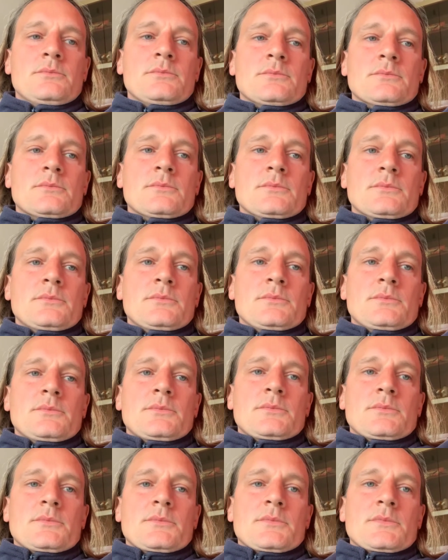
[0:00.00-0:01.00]

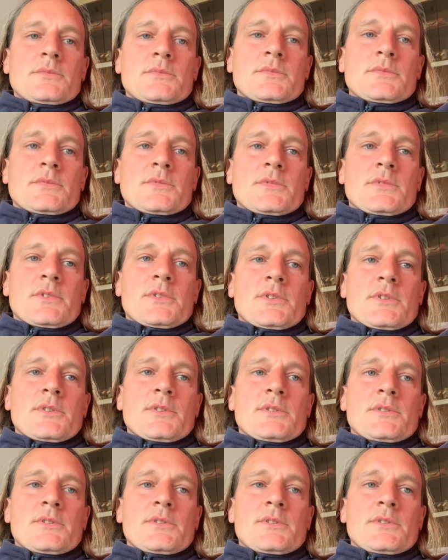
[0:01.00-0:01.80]
[no speech]